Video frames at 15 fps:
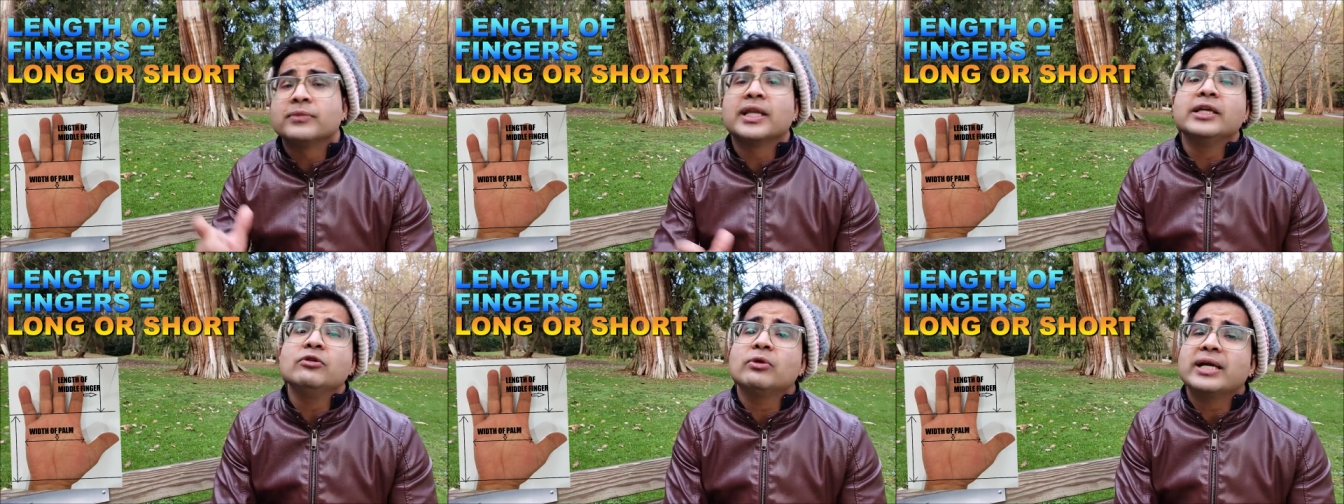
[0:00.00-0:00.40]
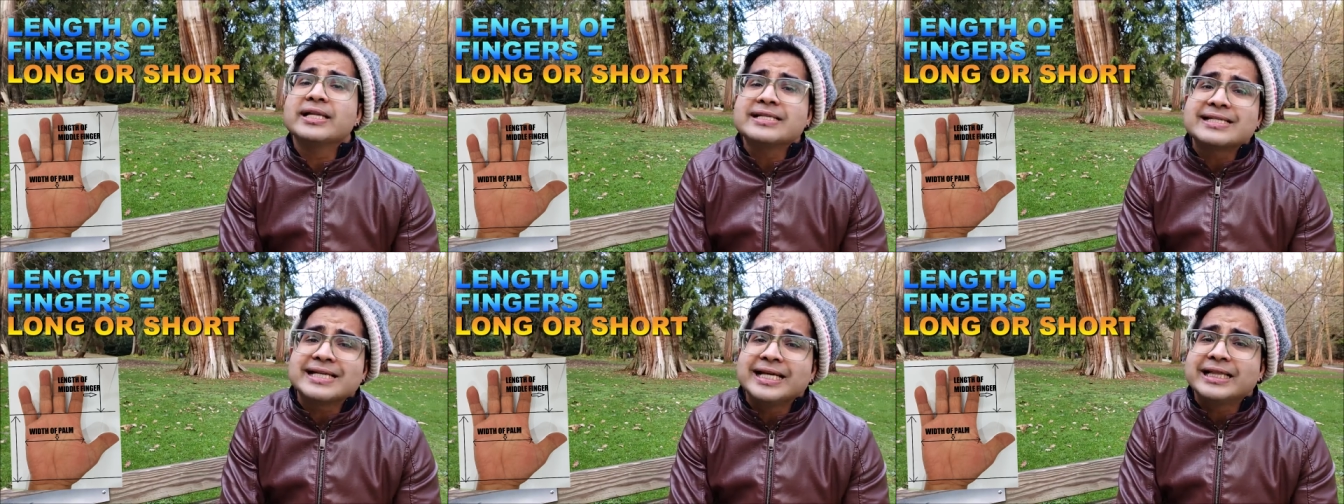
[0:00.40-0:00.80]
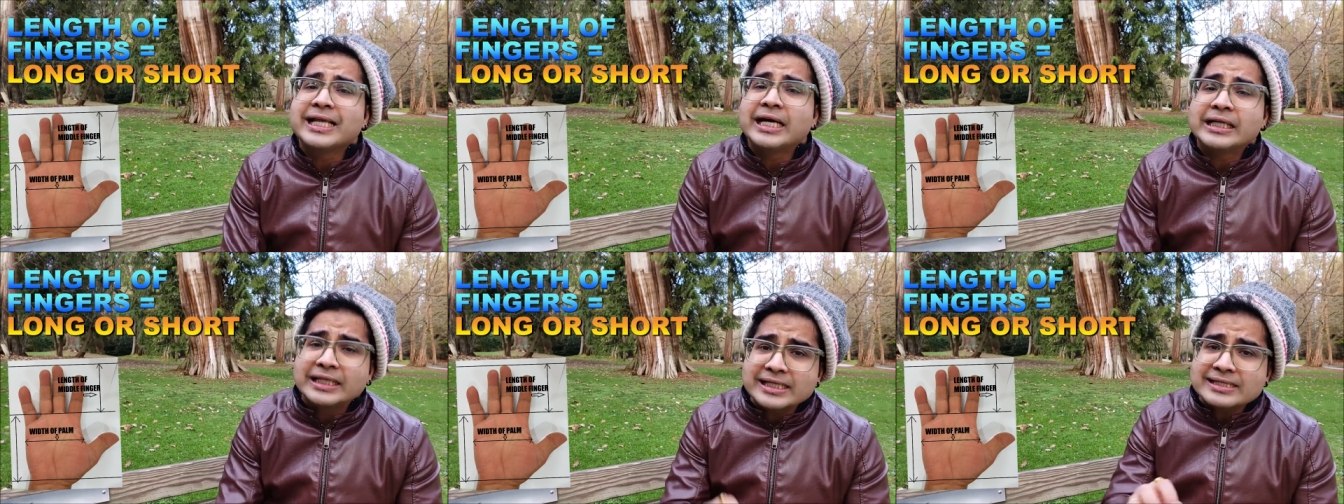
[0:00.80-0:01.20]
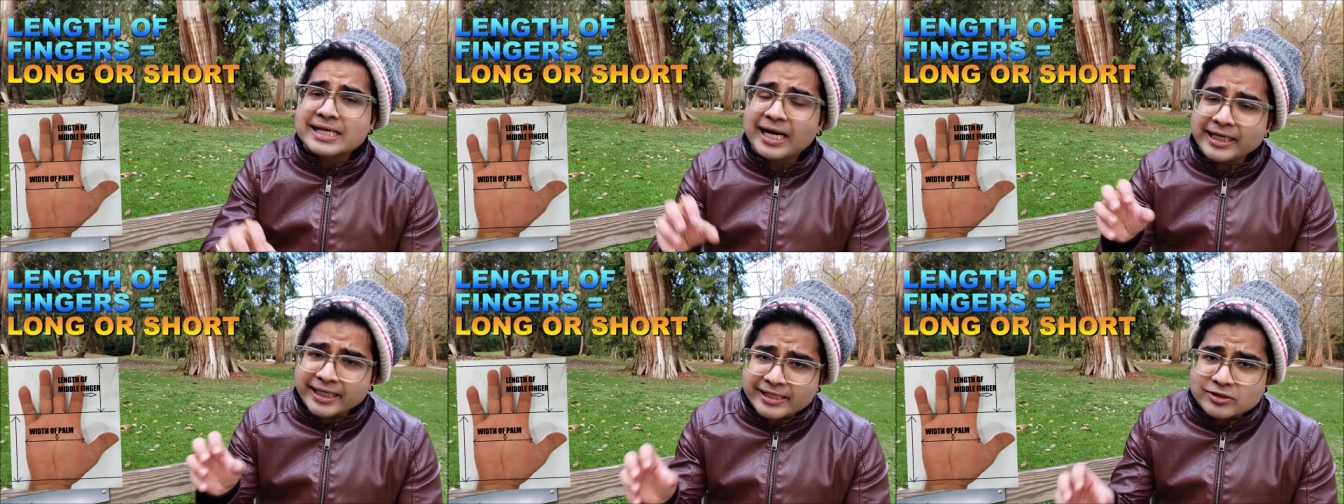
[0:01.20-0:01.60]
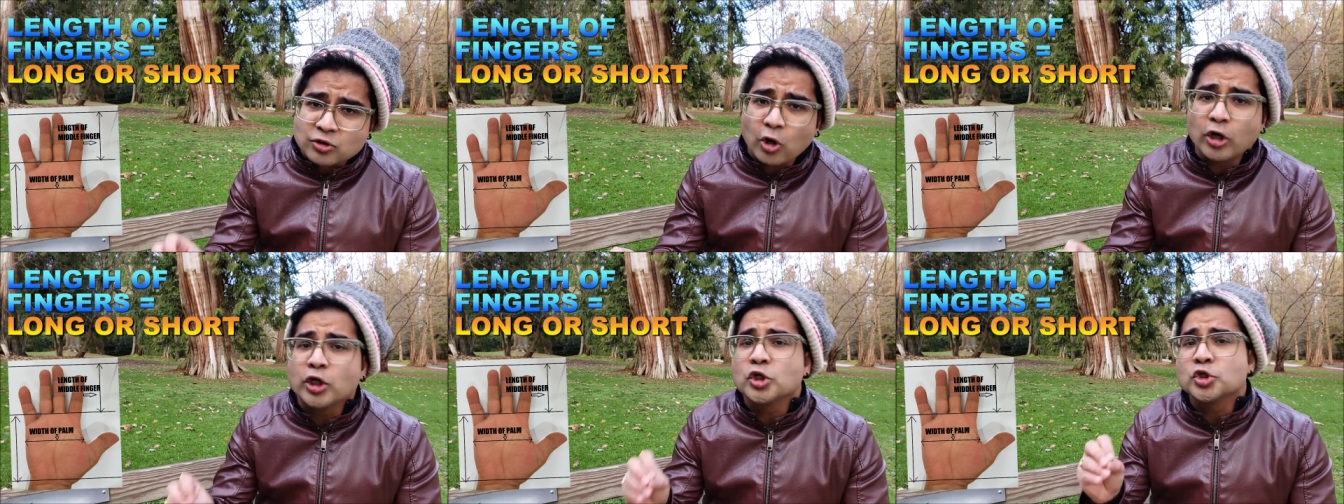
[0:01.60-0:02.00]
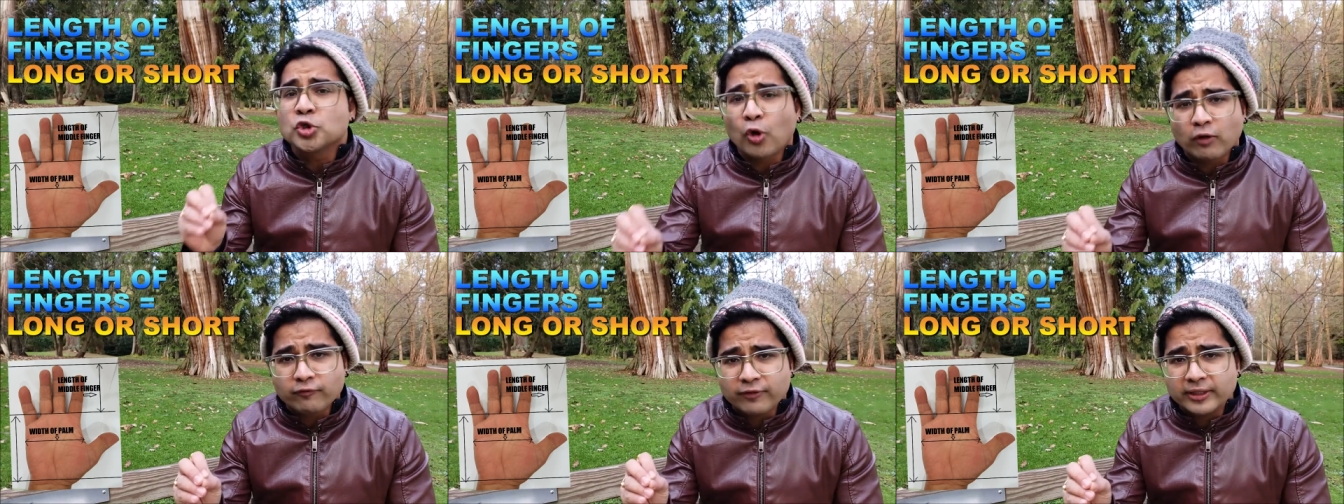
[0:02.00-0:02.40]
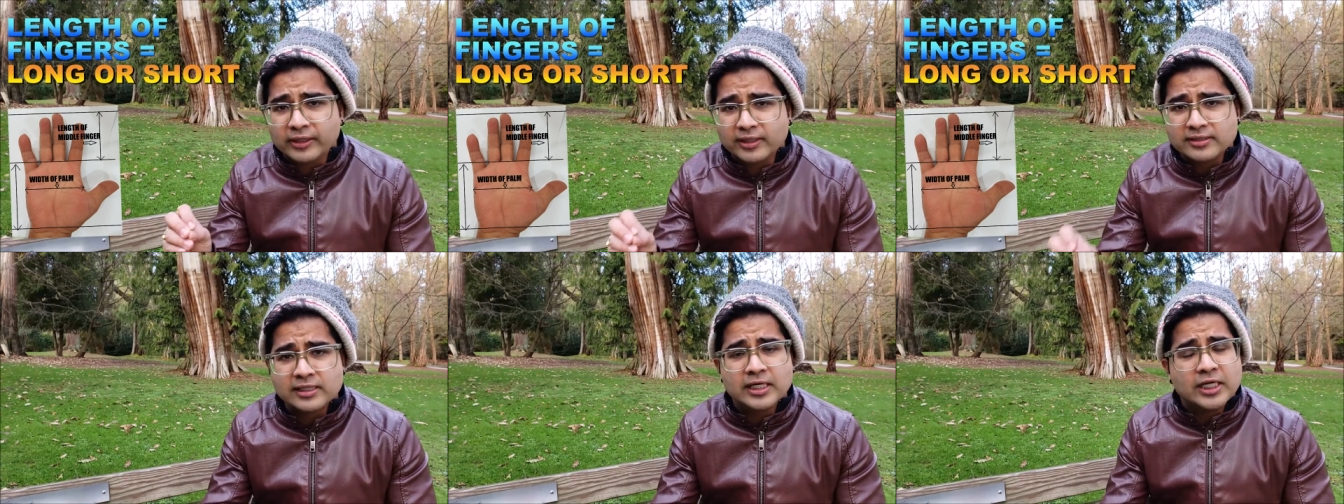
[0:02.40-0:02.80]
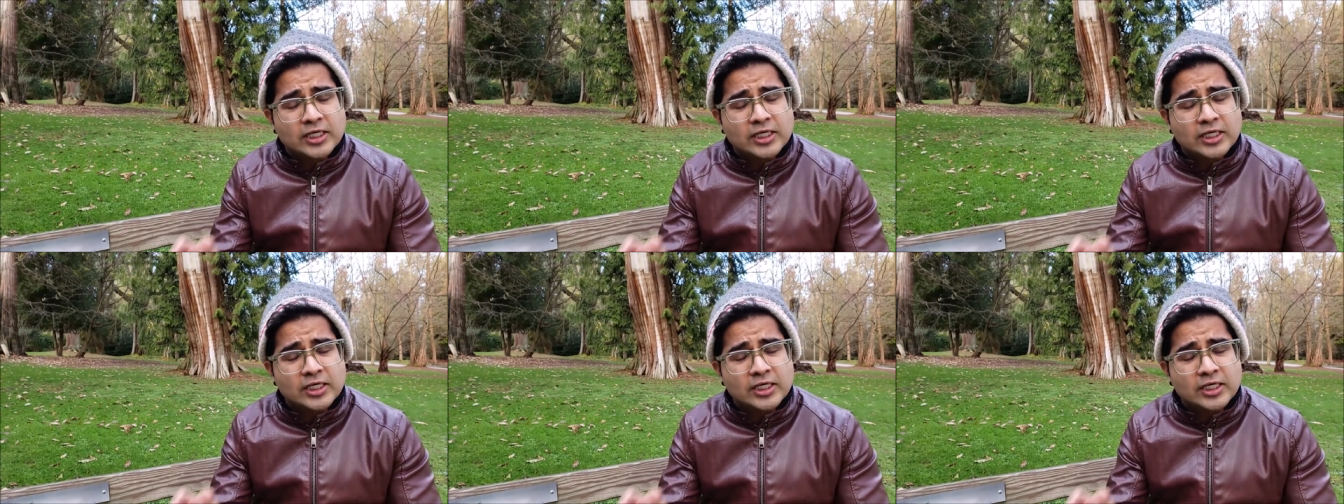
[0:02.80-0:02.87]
then you can say that this hand has got short fingers.